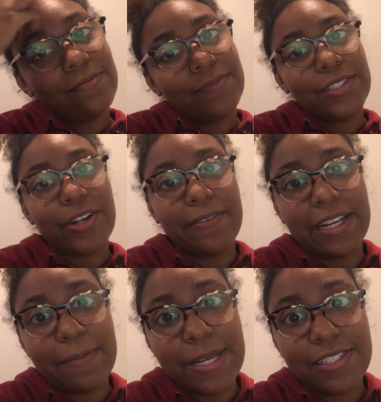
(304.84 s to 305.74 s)
Sorry, I'm
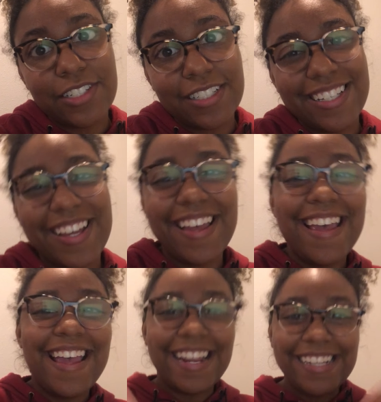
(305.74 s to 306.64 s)
getting messages.
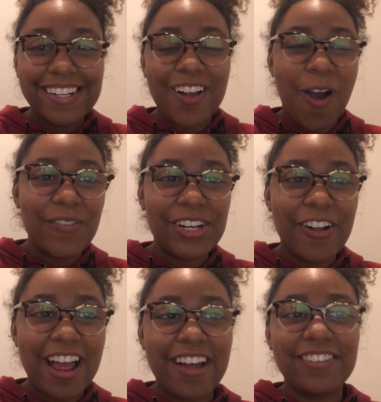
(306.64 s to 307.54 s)
It needed common
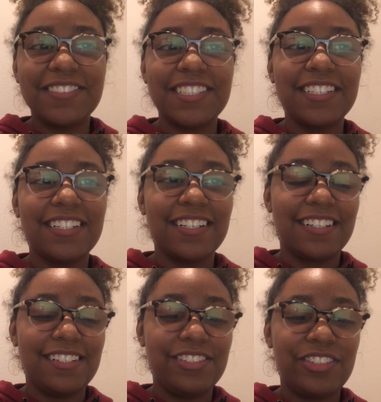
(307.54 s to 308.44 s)
ground
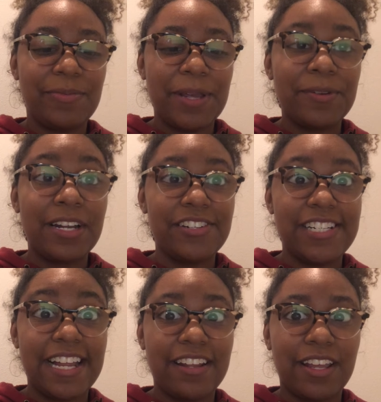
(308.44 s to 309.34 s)
to be able to
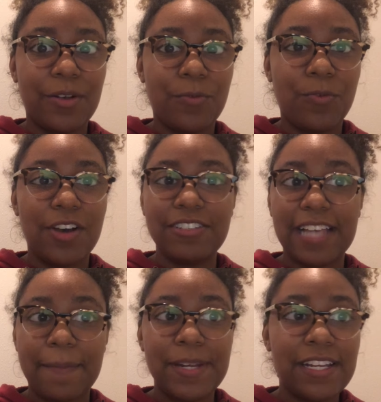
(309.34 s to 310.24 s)
understand like what was
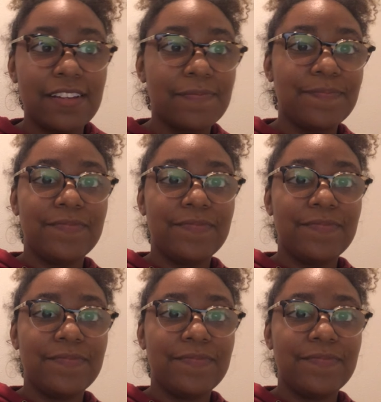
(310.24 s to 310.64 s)
happening.